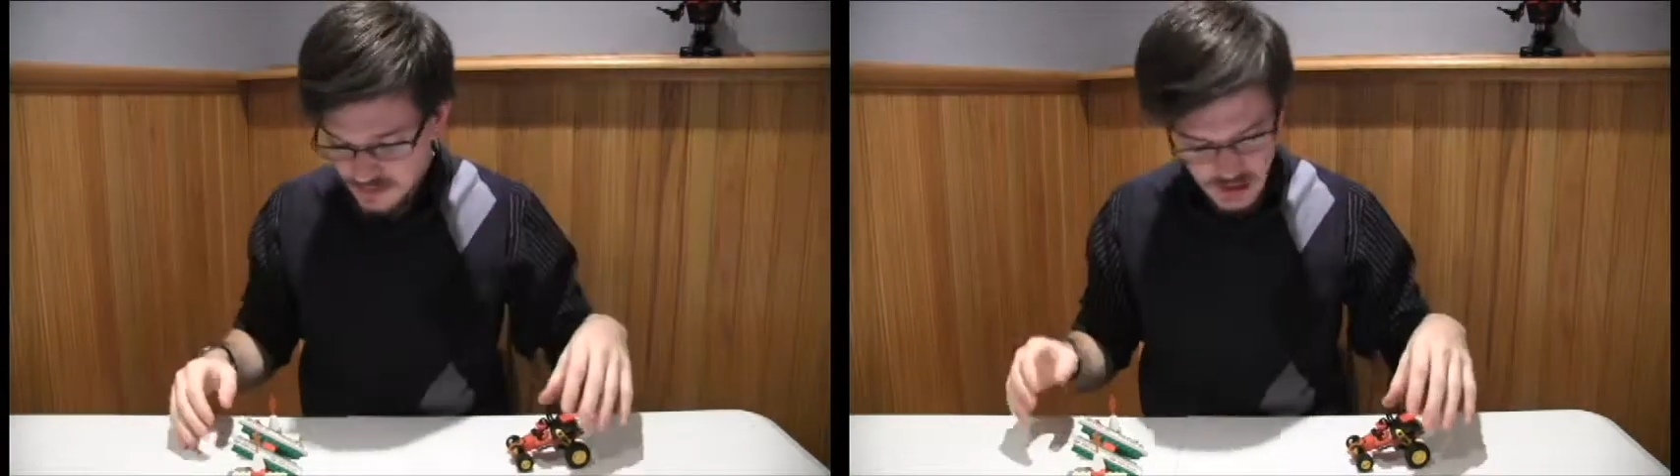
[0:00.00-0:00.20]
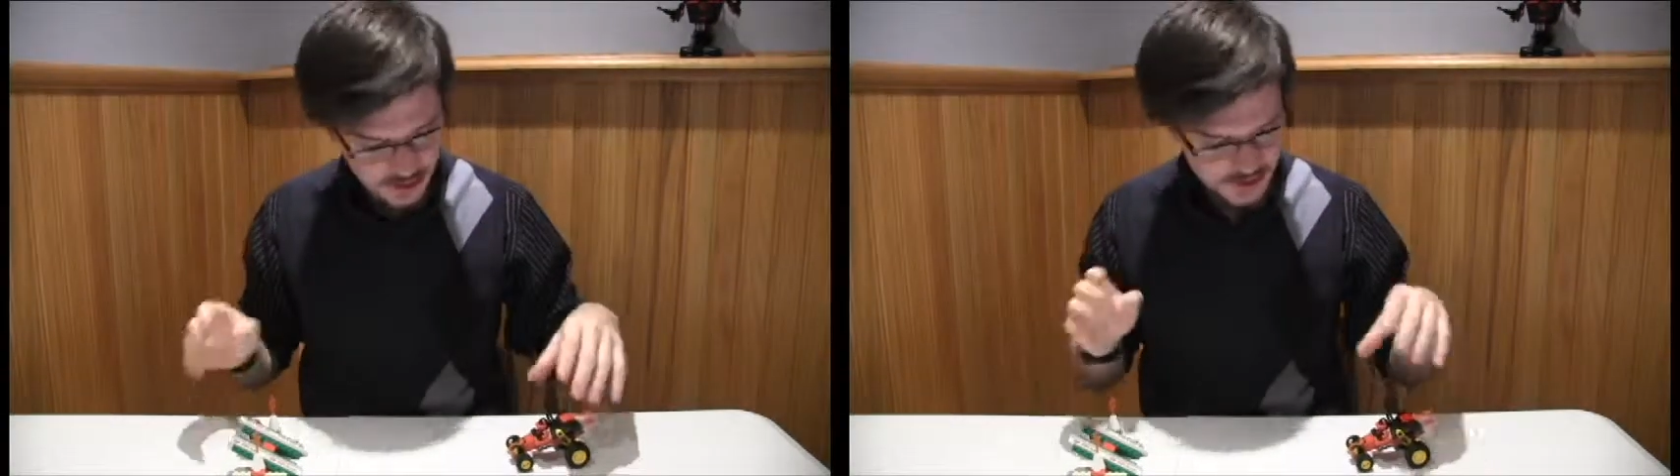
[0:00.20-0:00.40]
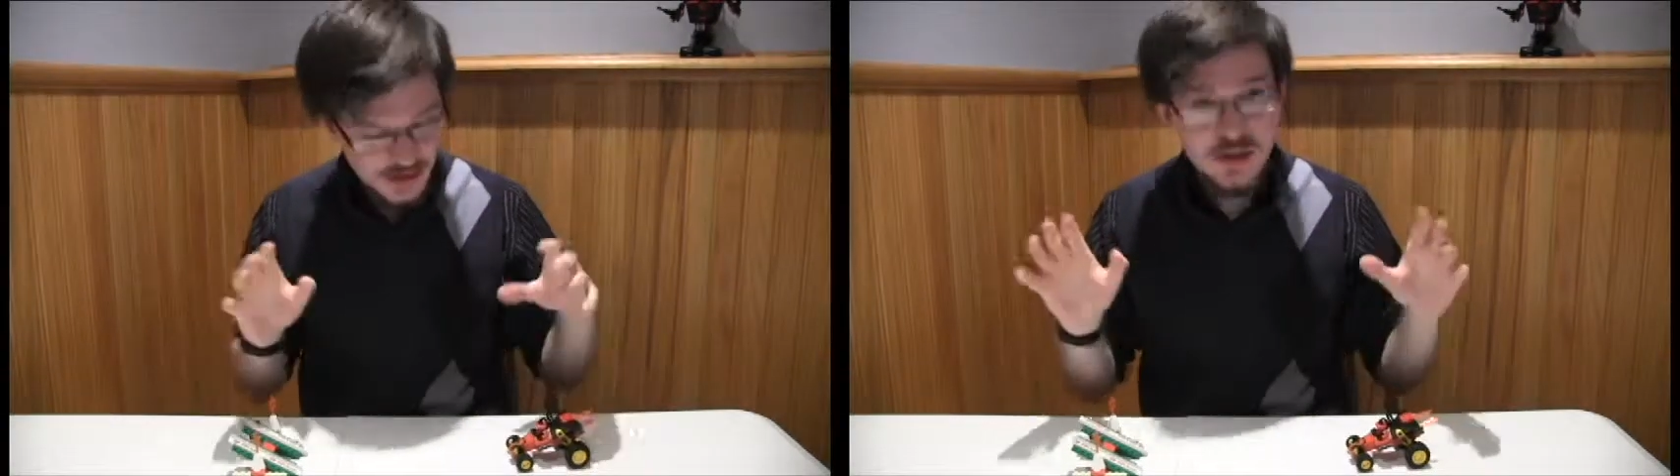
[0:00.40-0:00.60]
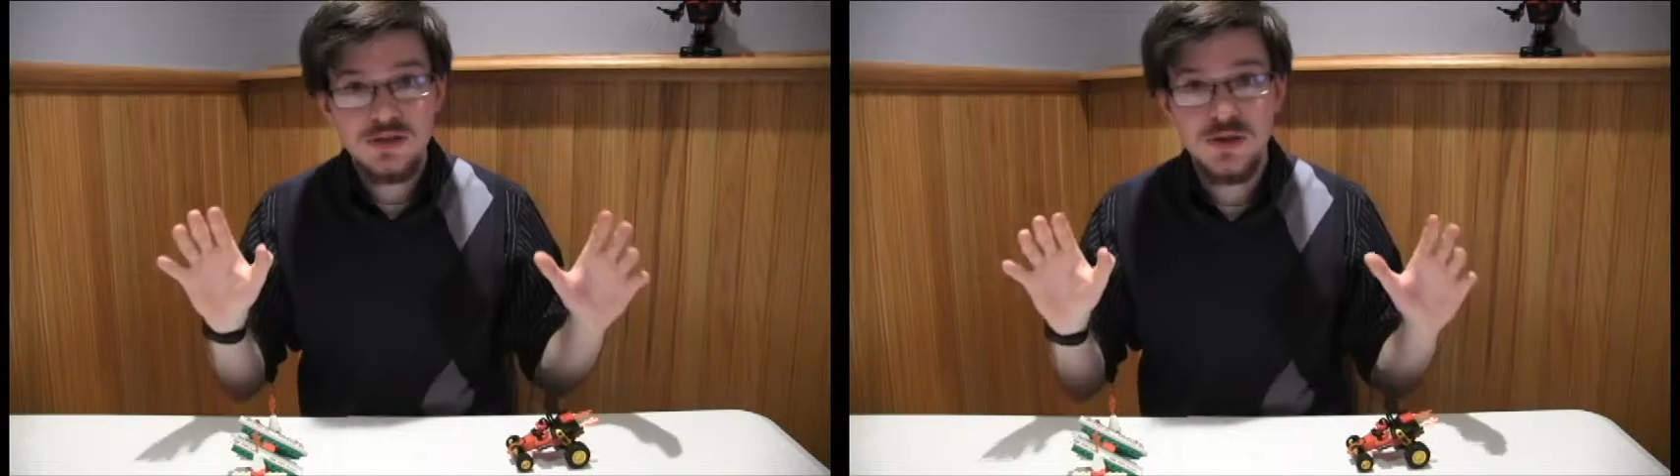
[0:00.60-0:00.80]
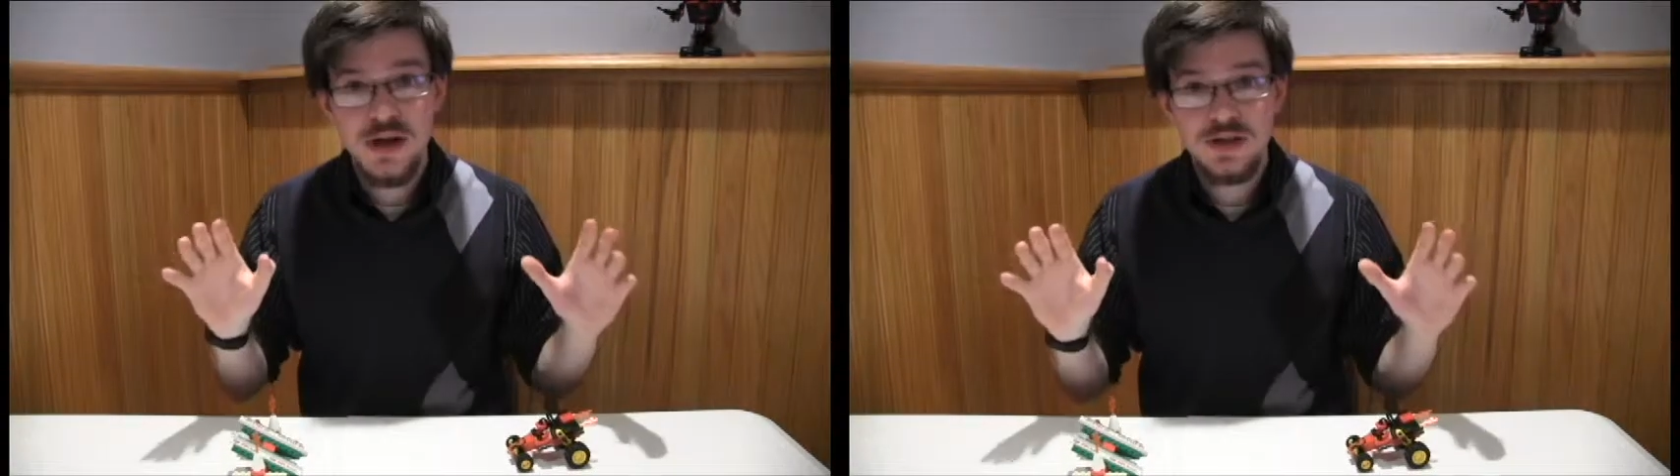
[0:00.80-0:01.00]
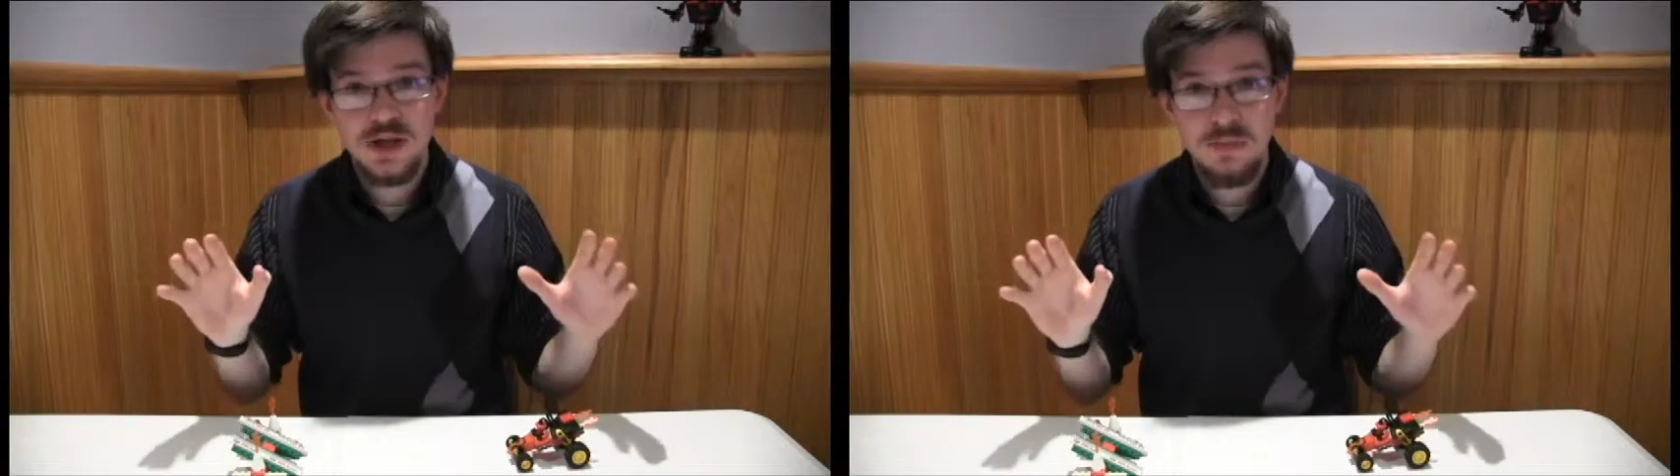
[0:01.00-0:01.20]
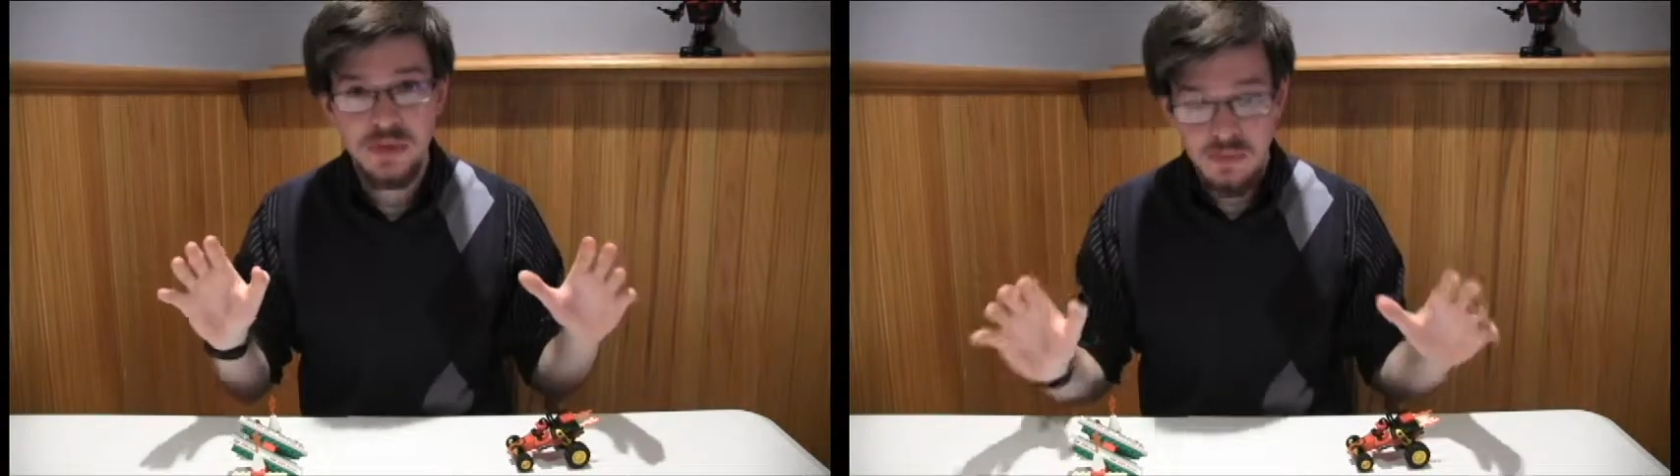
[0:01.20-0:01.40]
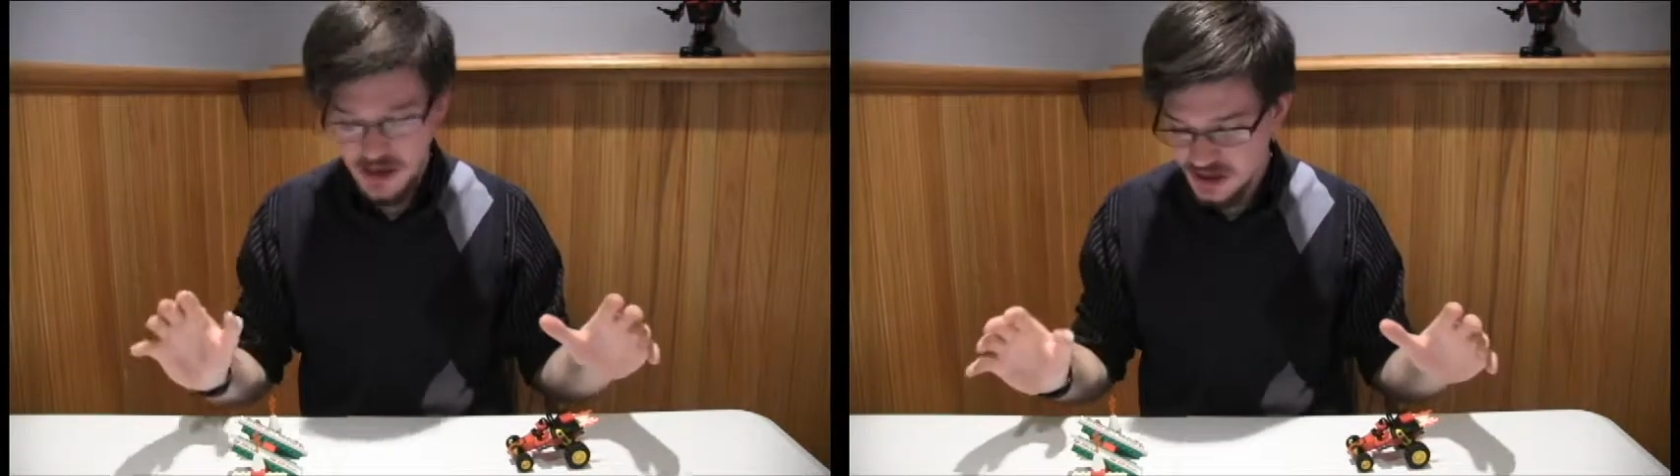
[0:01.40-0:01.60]
Or they're going to try and jump
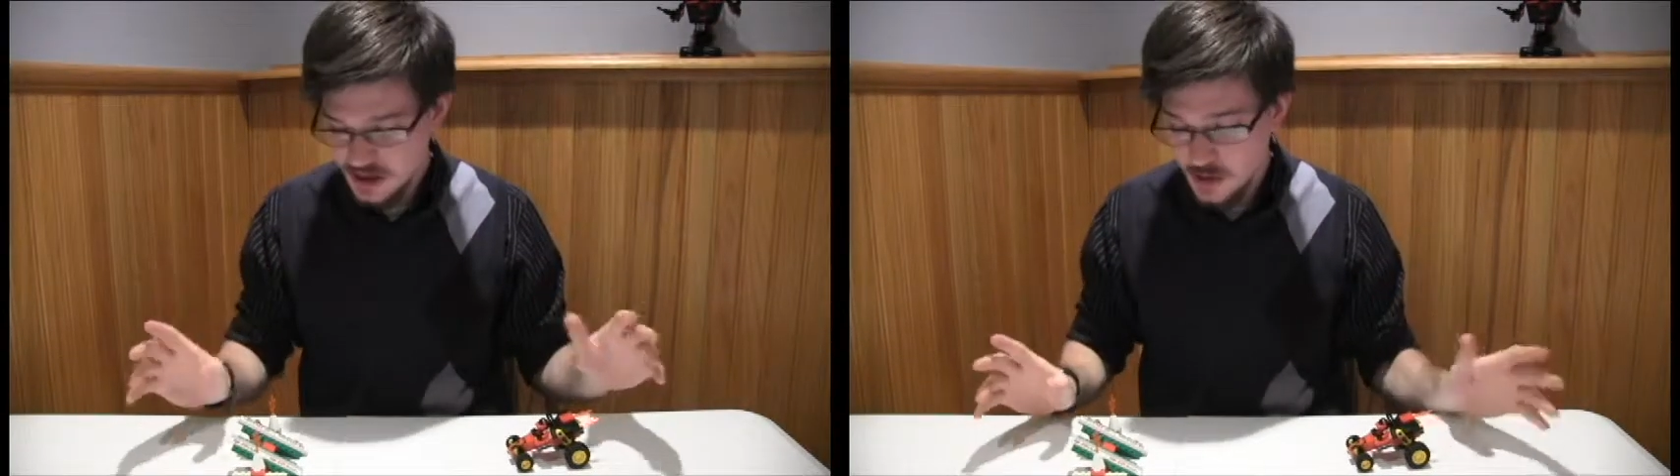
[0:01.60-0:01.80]
the buggy